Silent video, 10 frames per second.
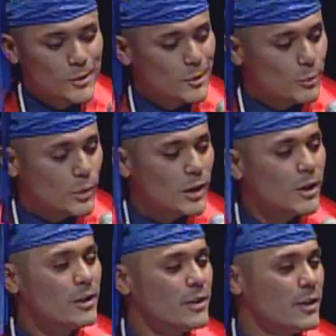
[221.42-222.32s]

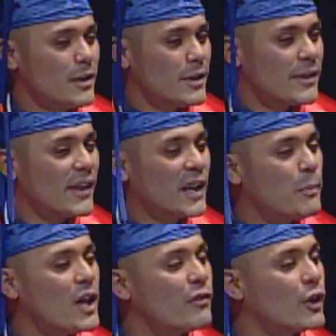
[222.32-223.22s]
Well, that, like
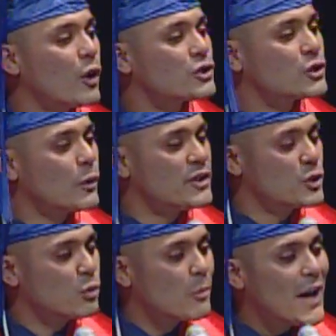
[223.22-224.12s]
many of your own stories, is
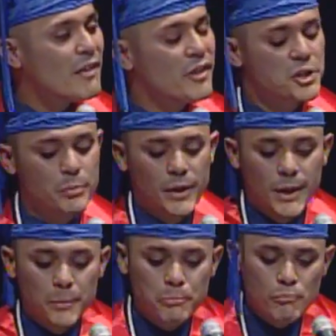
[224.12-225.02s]
where my adventure
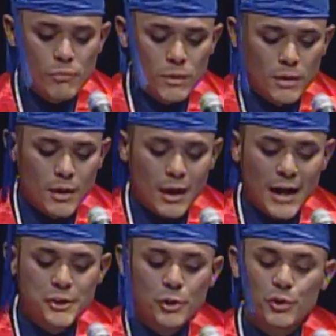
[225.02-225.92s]
began. I
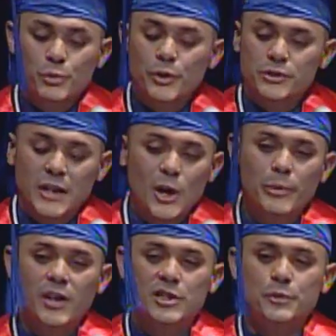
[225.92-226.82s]
chose Rio Salado
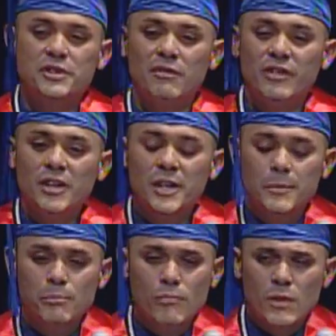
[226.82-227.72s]
because it was convenient.
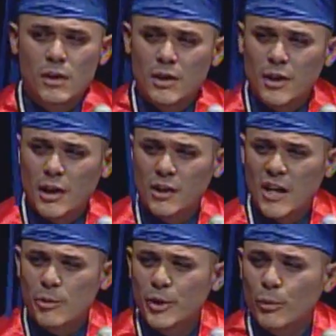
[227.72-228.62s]
It
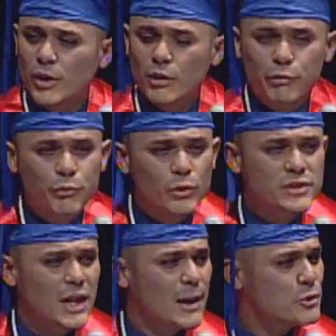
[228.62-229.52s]
allowed me to work a
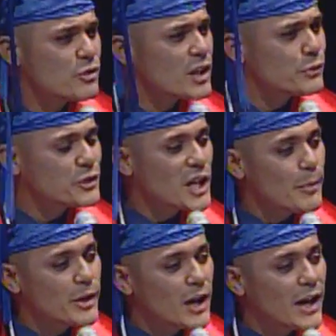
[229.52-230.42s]
full-time, stressful job
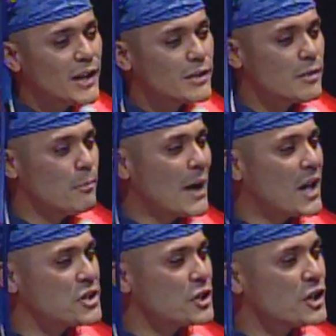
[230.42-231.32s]
at night,
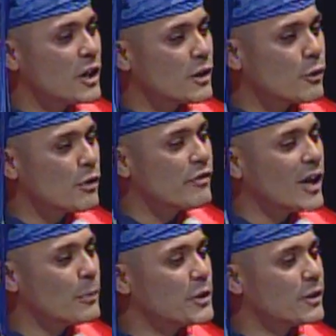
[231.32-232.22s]
managing a young, growing
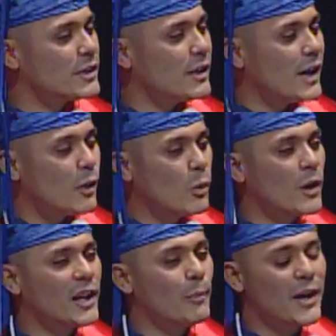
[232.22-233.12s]
family during the day while
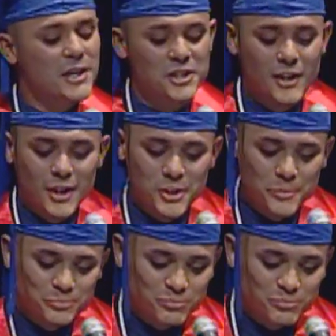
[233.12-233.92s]
getting my education.